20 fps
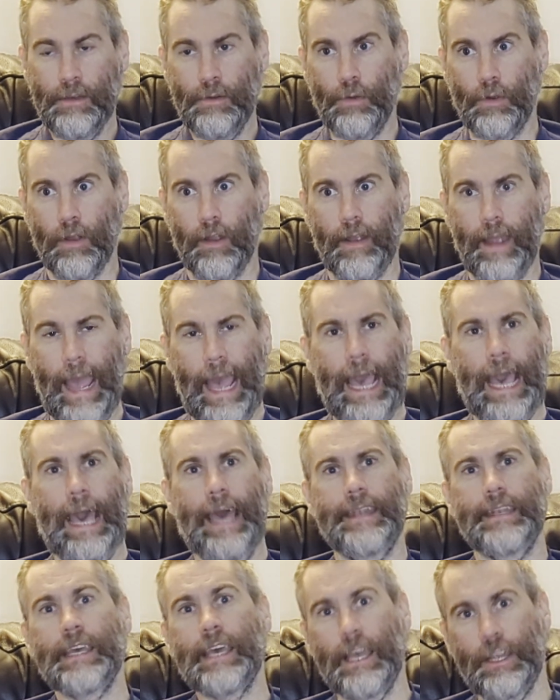or
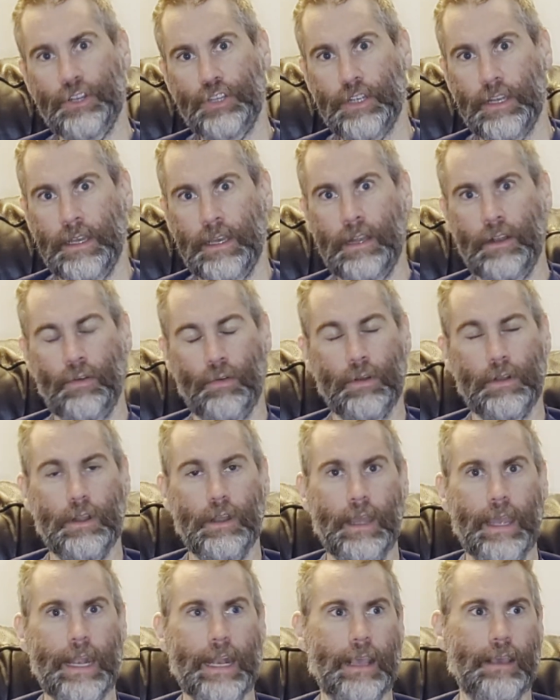add tension,
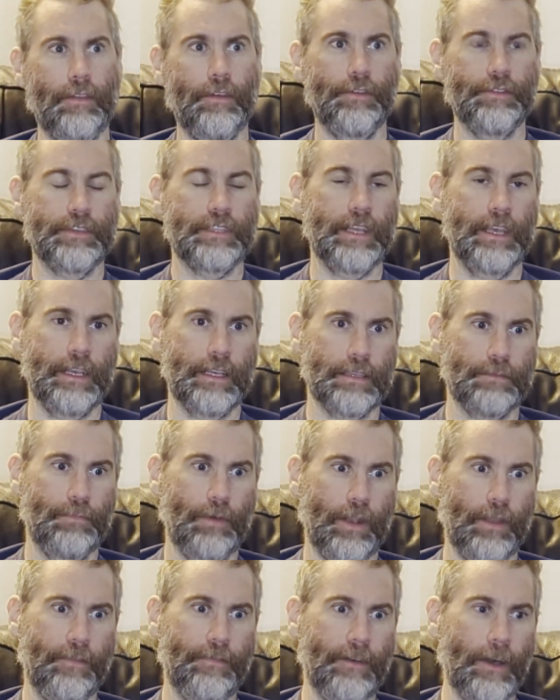or any of those things.
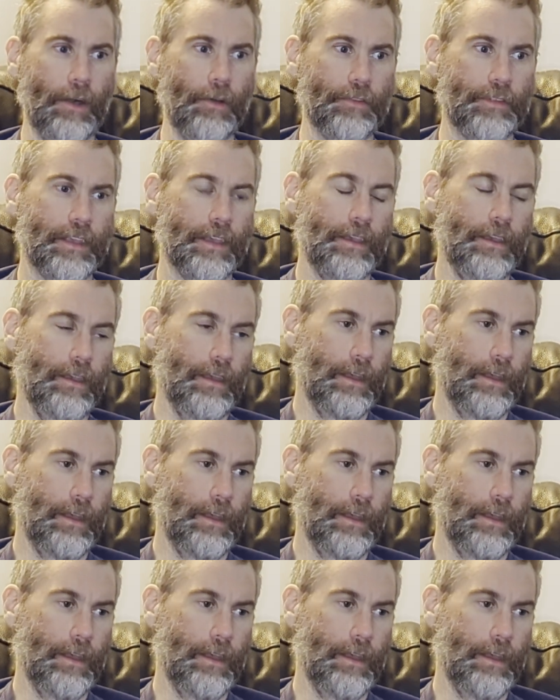But it felt